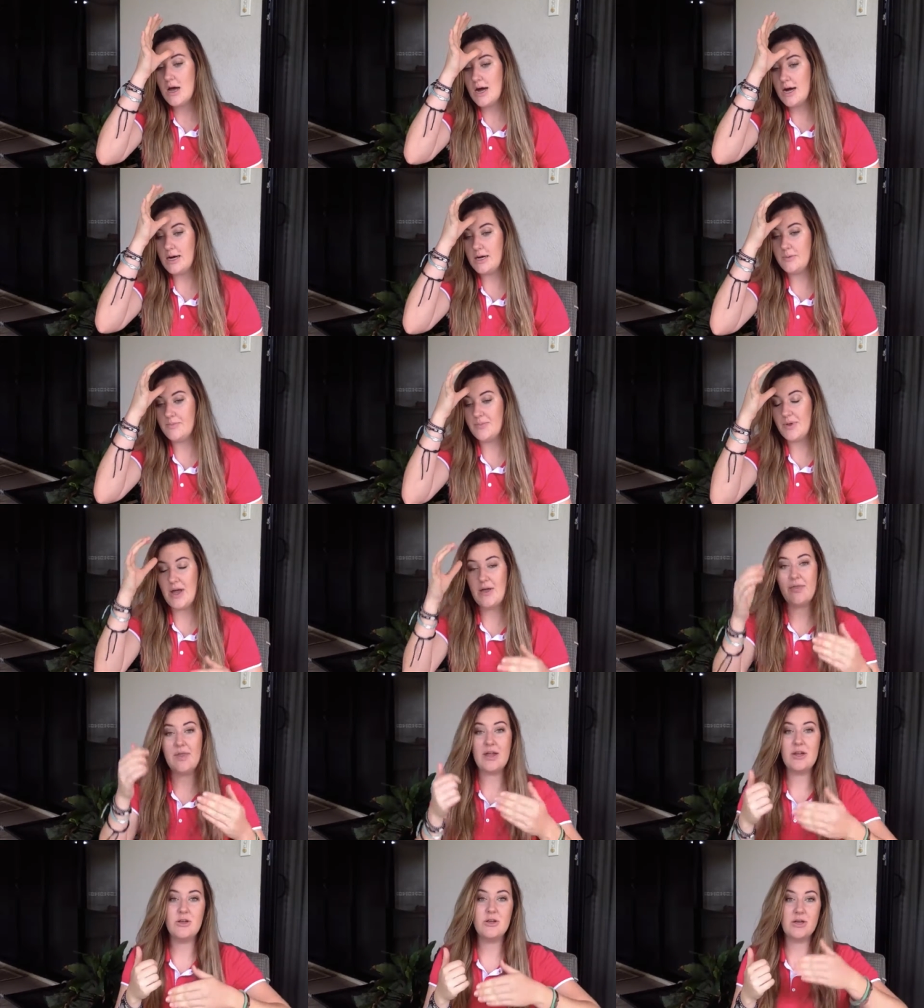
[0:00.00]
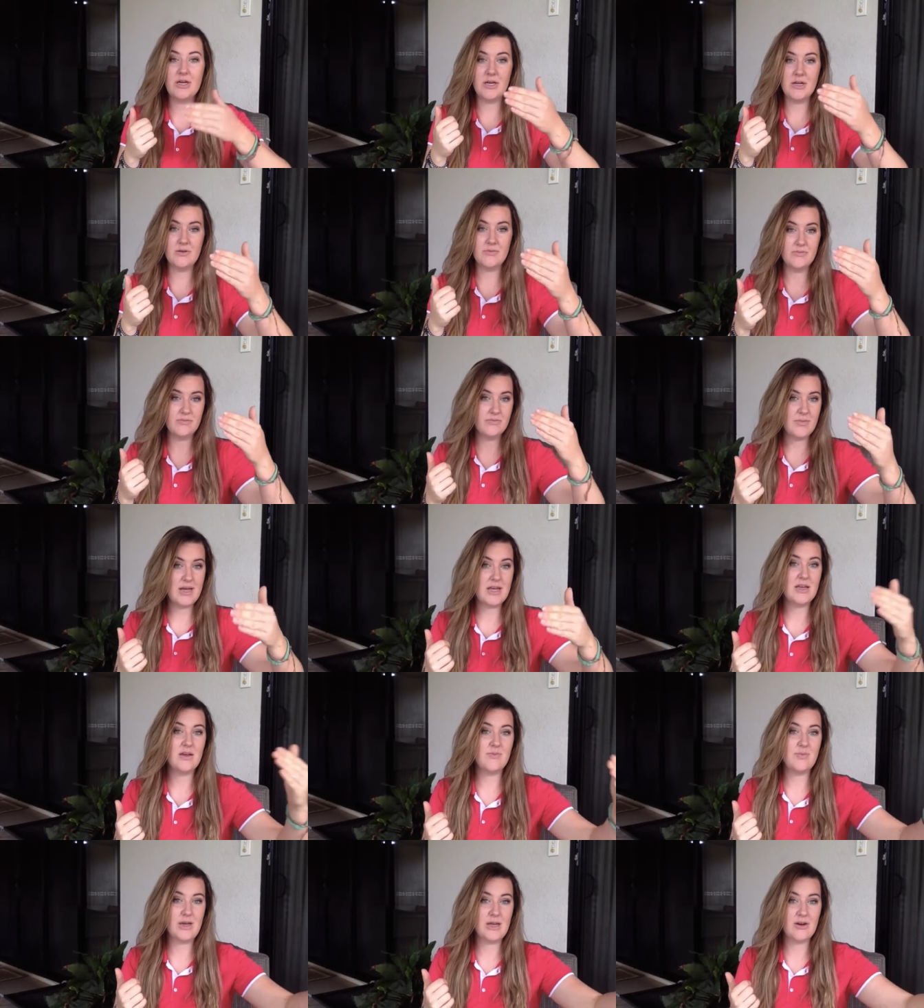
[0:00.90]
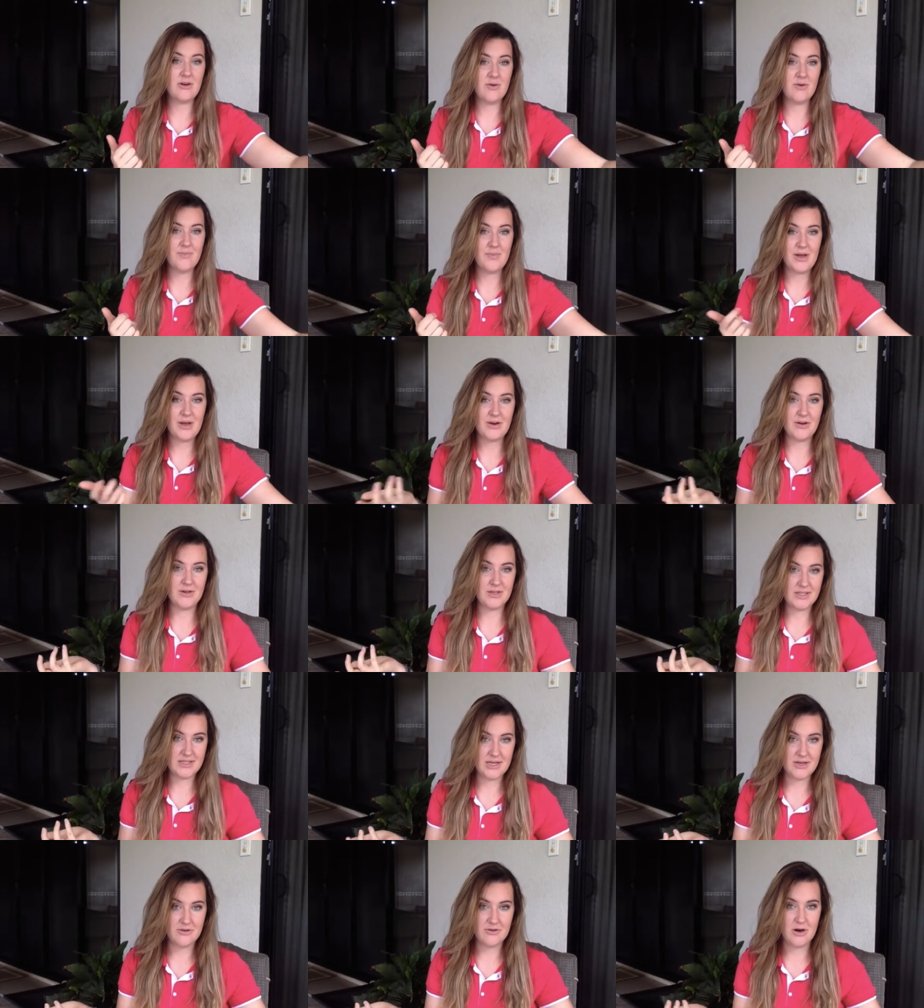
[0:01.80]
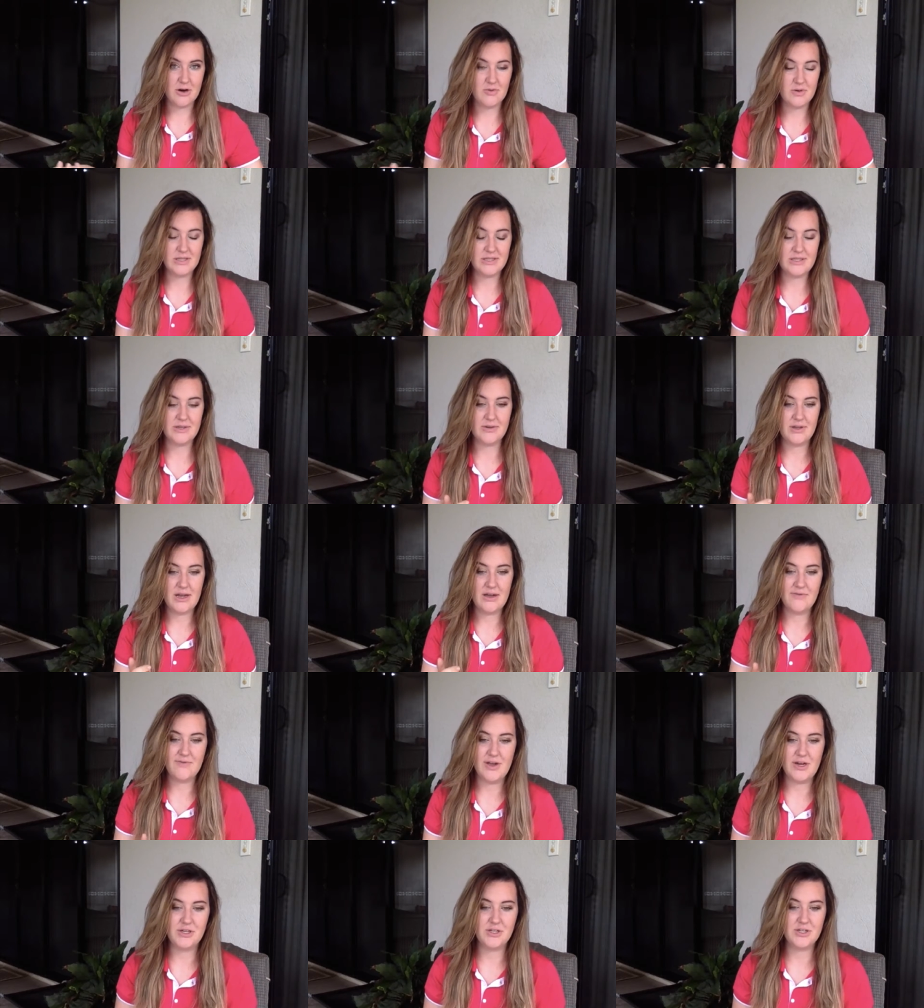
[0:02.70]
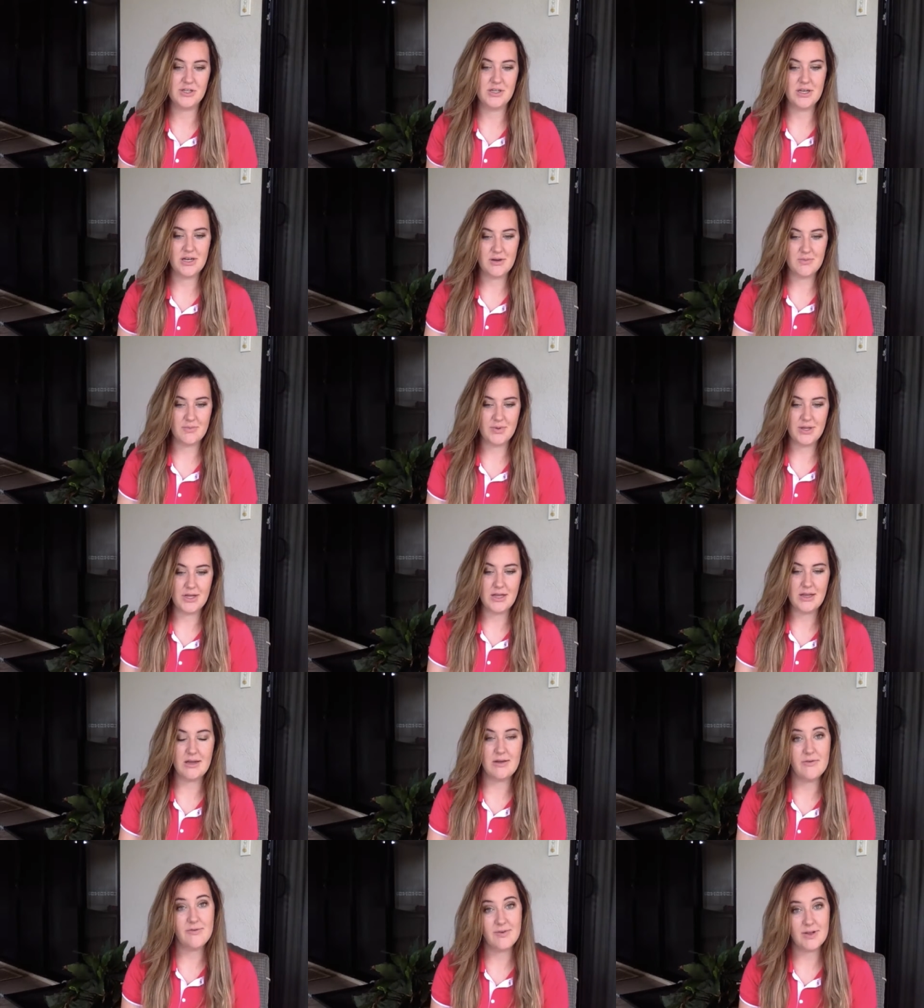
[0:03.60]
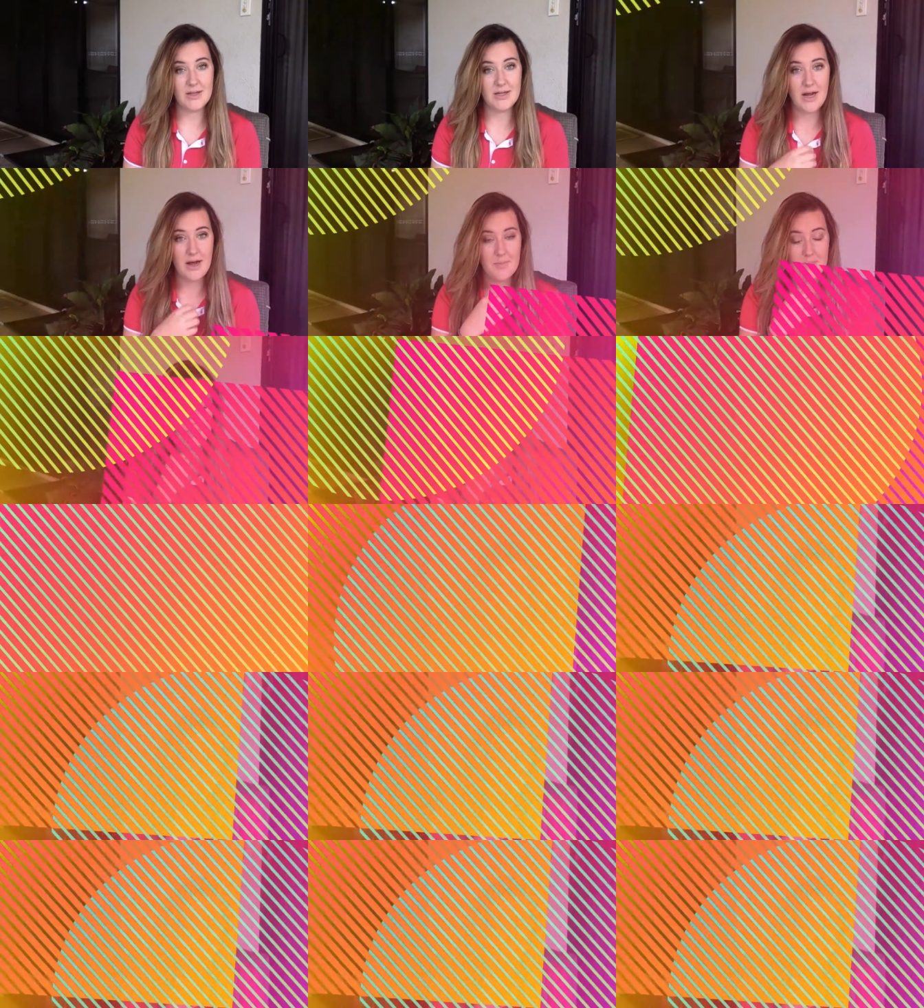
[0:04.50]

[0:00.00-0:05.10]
And then you can make it bigger and bigger as they grow until they eventually completely fill it up.